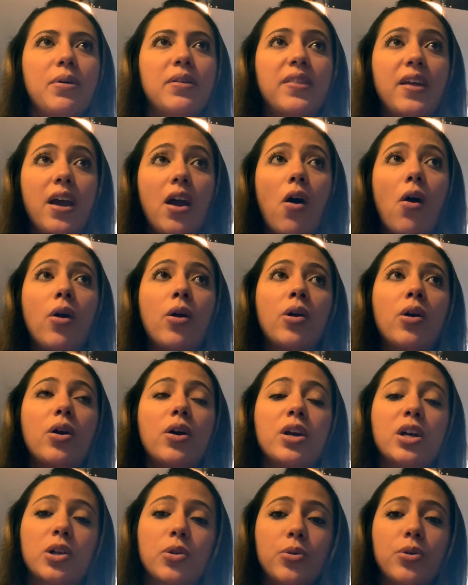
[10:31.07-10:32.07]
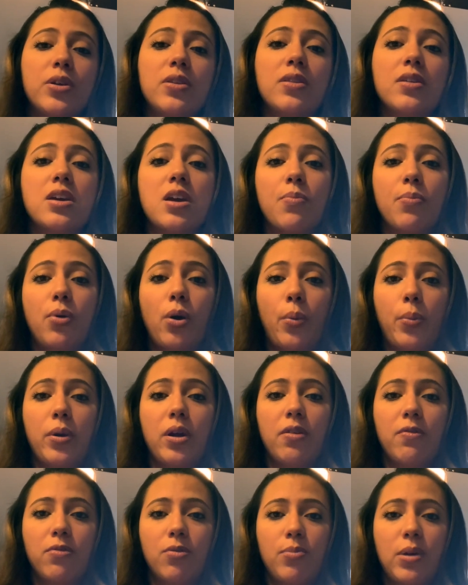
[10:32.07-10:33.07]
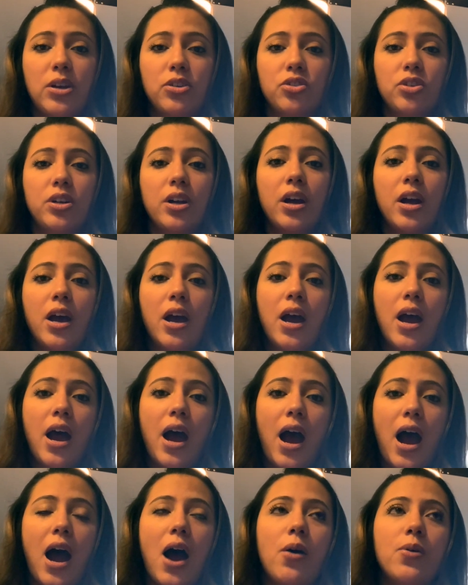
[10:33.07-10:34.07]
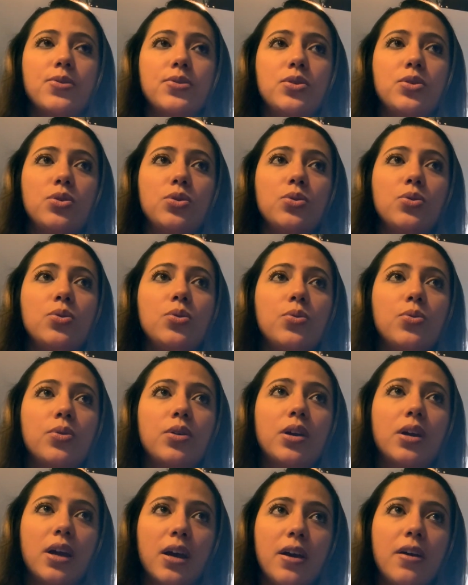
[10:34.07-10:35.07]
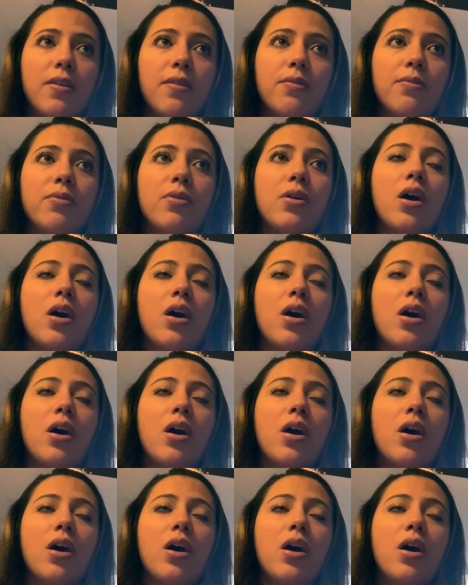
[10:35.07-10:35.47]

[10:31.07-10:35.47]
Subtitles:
but they are including the appropriate information. How to give,